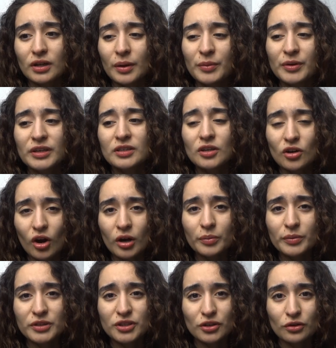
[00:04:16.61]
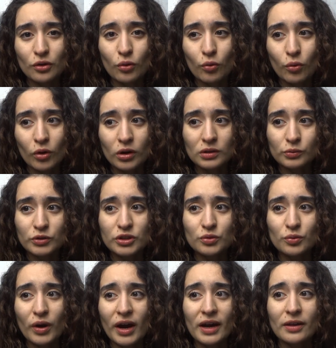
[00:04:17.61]
I mean, in the non-material world, which is
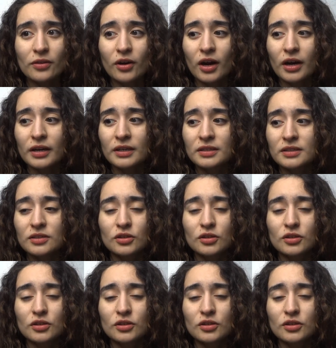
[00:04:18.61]
why I thought